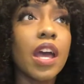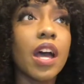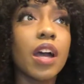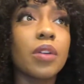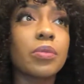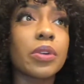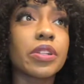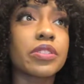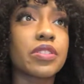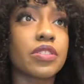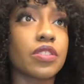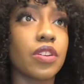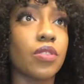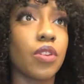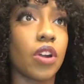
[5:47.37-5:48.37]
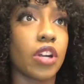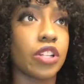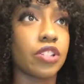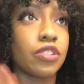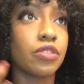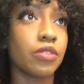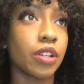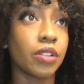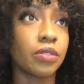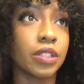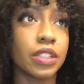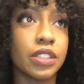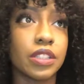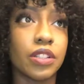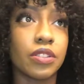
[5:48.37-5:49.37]
I worked so hard to grow
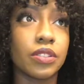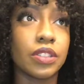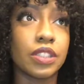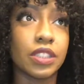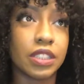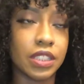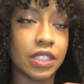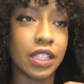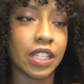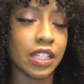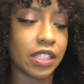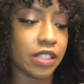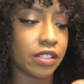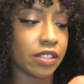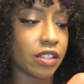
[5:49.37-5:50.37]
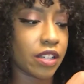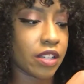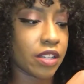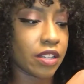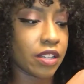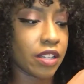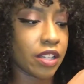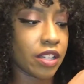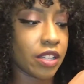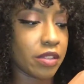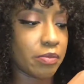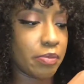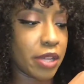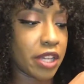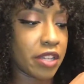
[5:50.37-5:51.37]
it, so it's just like kind of
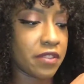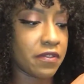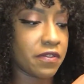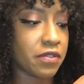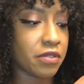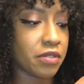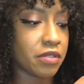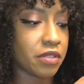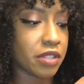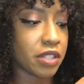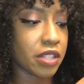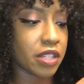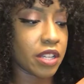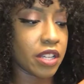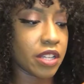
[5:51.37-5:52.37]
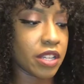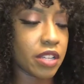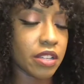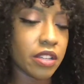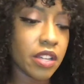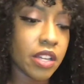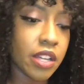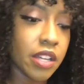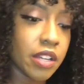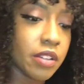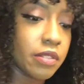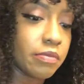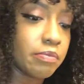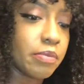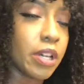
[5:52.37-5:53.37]
like painful to cut it.
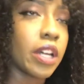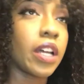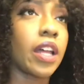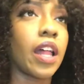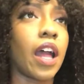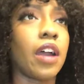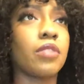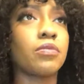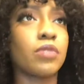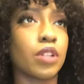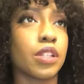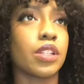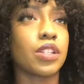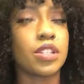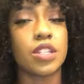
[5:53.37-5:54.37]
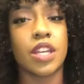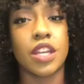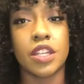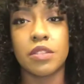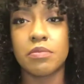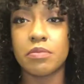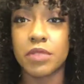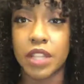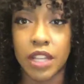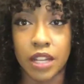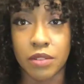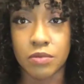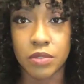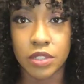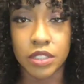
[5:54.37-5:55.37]
But I want the shape that
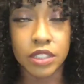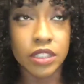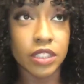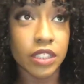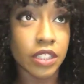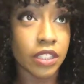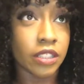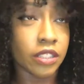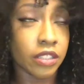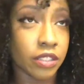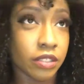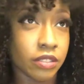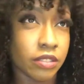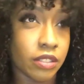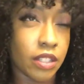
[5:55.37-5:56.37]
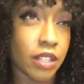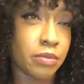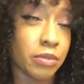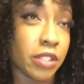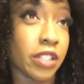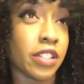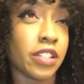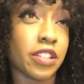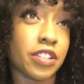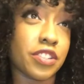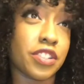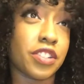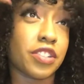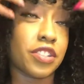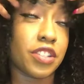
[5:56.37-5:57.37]
I want, and I'm gonna
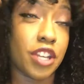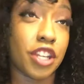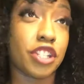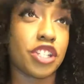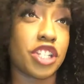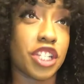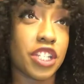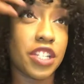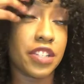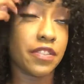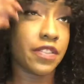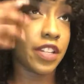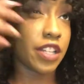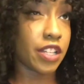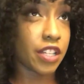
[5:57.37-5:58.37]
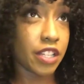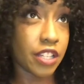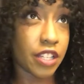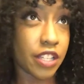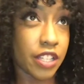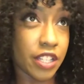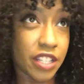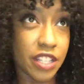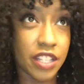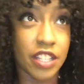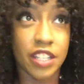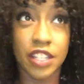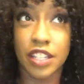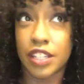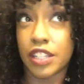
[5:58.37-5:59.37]
achieve
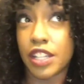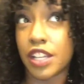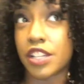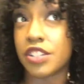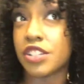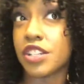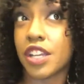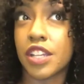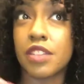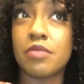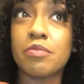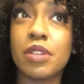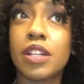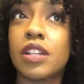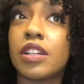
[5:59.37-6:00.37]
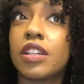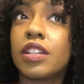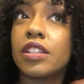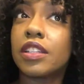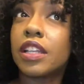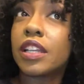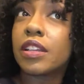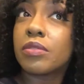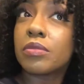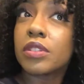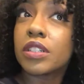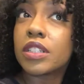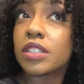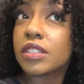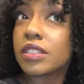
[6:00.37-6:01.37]
that shape that I want.